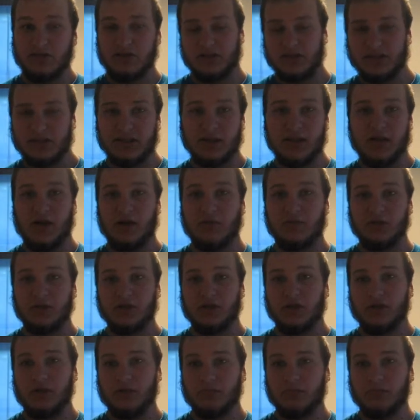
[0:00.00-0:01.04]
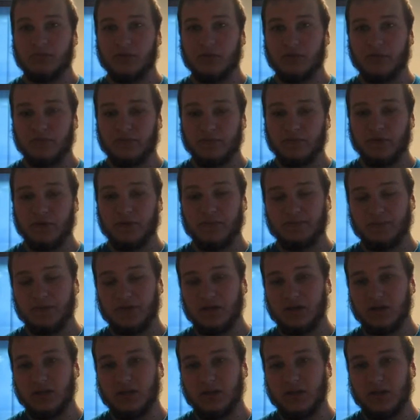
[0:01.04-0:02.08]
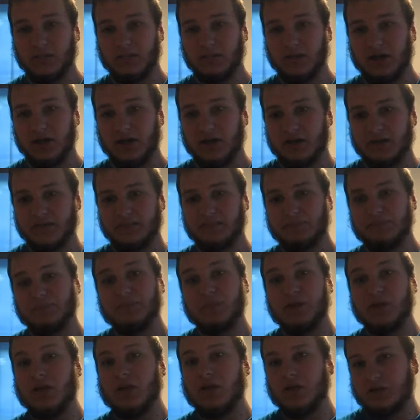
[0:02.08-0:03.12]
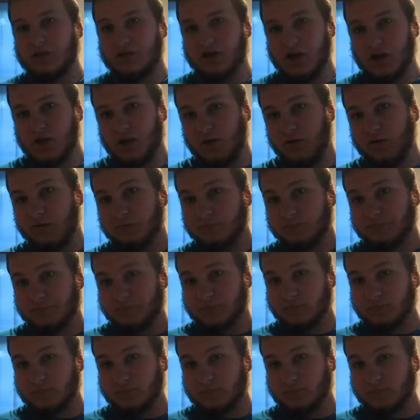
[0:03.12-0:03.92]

see how much it improved from the beta. So